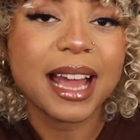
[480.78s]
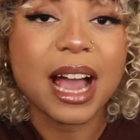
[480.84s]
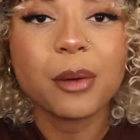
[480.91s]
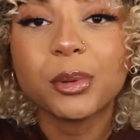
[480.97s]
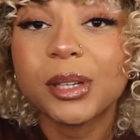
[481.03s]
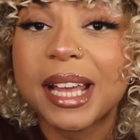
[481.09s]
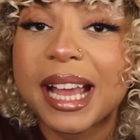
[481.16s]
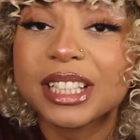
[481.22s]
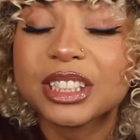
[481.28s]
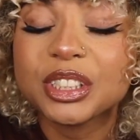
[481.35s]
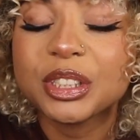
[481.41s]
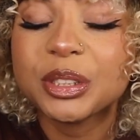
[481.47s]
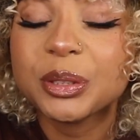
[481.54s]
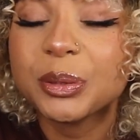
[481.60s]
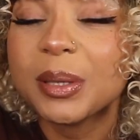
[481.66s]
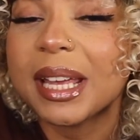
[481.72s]
I will catch
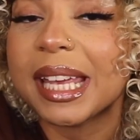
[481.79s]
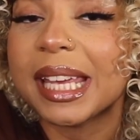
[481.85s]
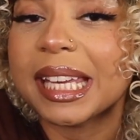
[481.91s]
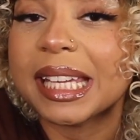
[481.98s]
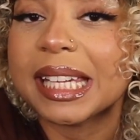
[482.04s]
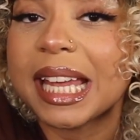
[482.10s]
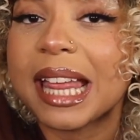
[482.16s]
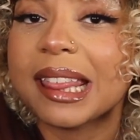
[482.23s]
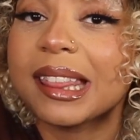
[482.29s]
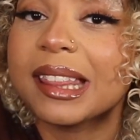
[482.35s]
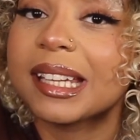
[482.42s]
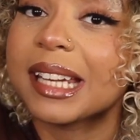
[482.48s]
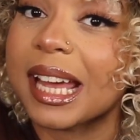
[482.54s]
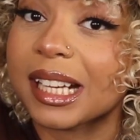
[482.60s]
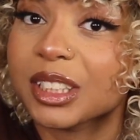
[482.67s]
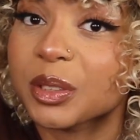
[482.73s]
you in
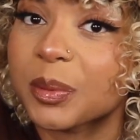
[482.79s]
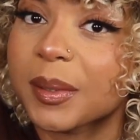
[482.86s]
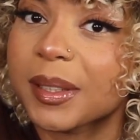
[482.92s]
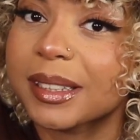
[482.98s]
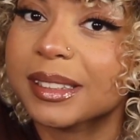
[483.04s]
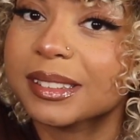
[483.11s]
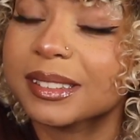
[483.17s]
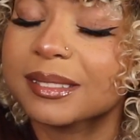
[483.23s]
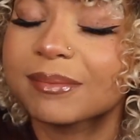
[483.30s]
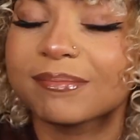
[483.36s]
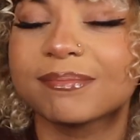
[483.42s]
the next one.